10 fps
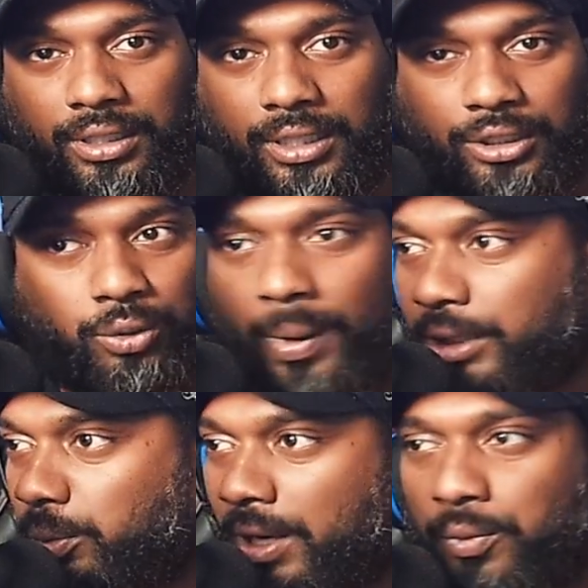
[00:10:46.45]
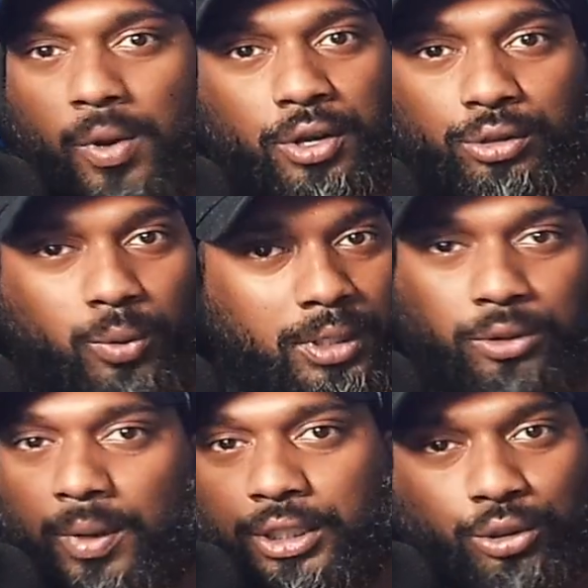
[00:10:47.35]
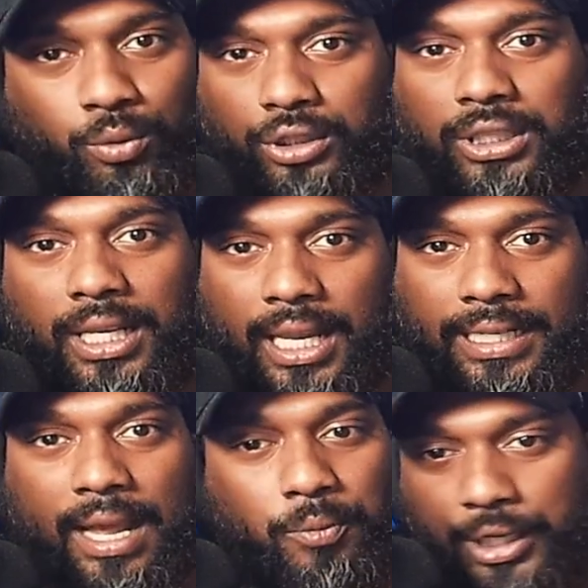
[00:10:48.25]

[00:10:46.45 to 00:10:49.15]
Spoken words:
in 2021 or 2022 or something like that,